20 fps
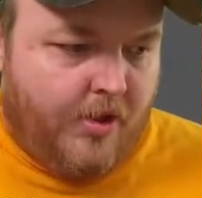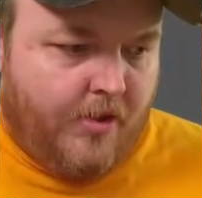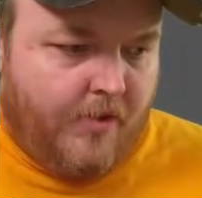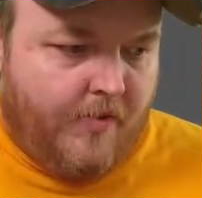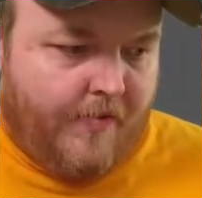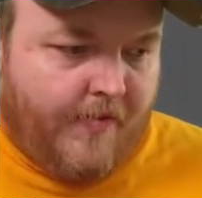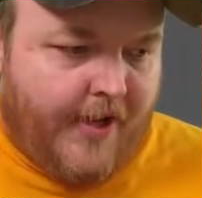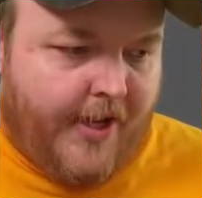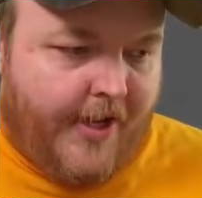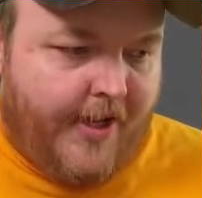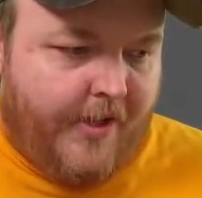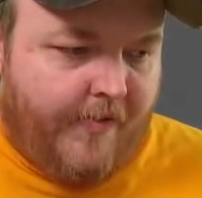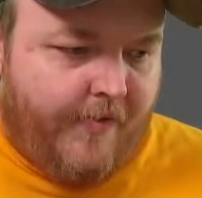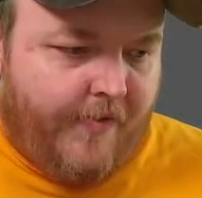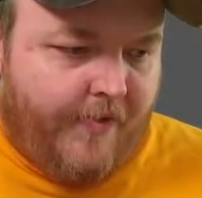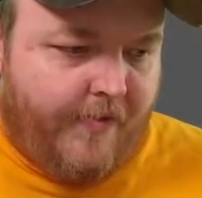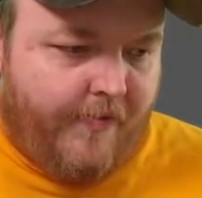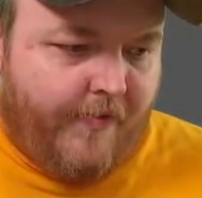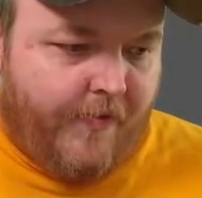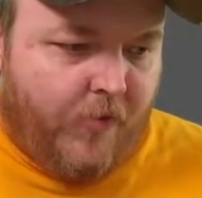
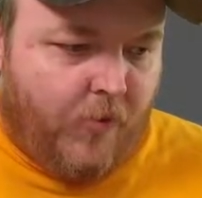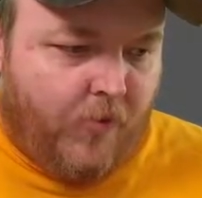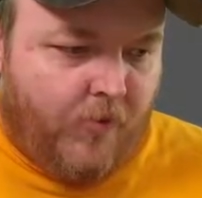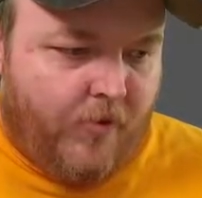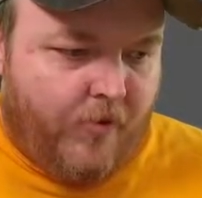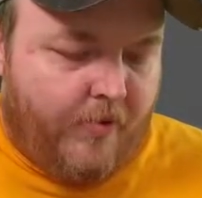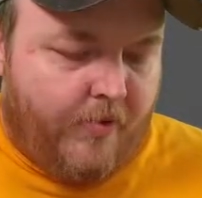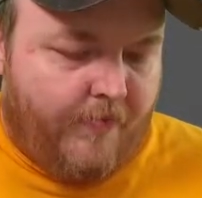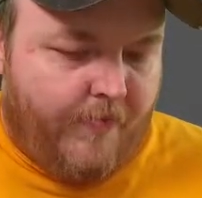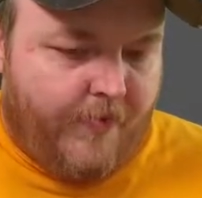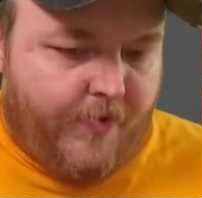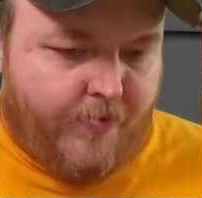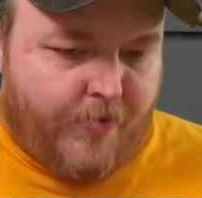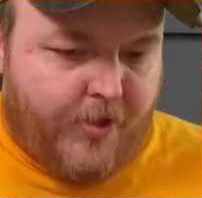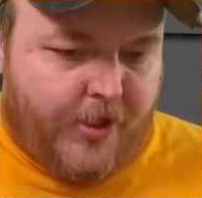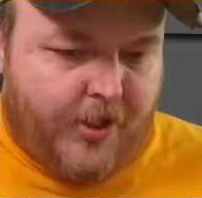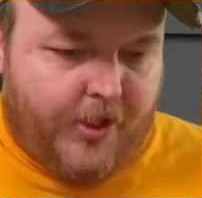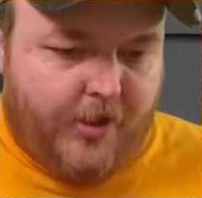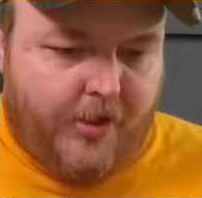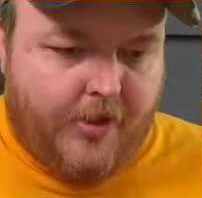5, 4,
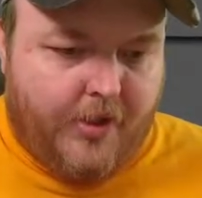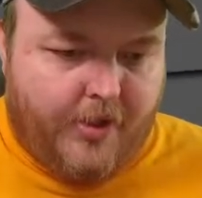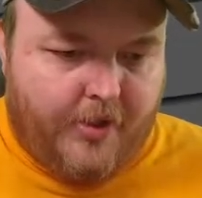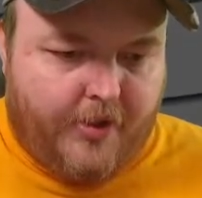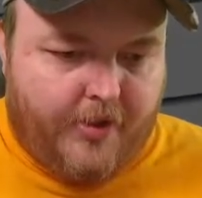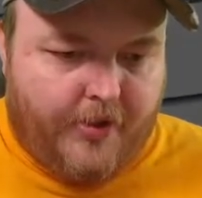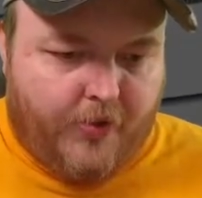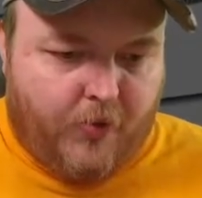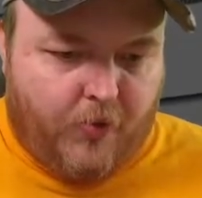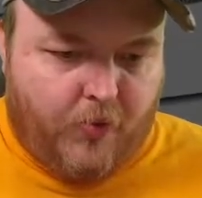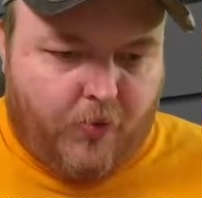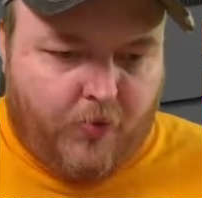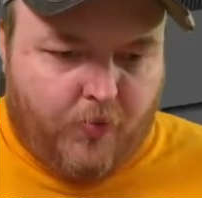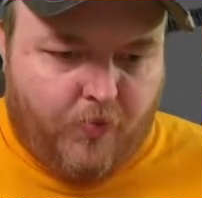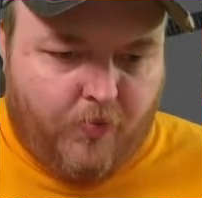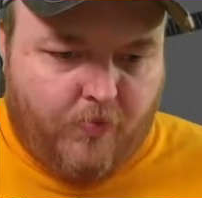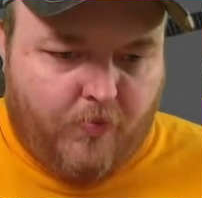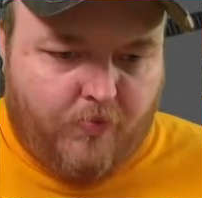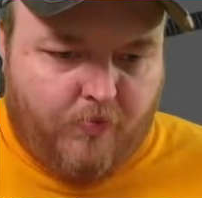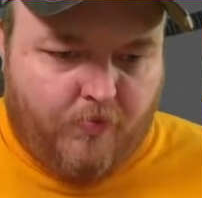3, 2,
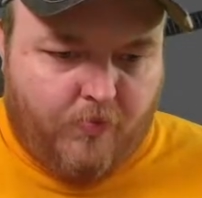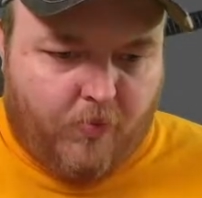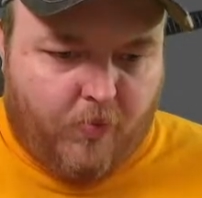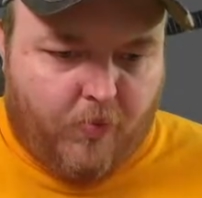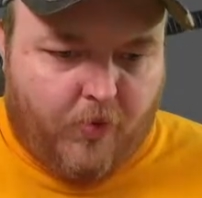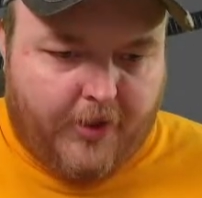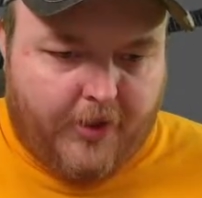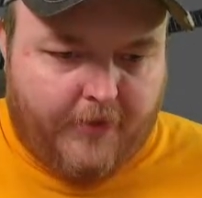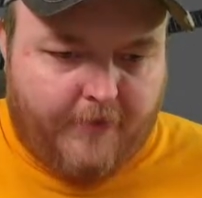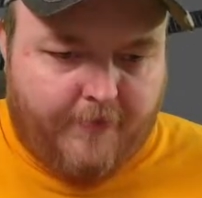1.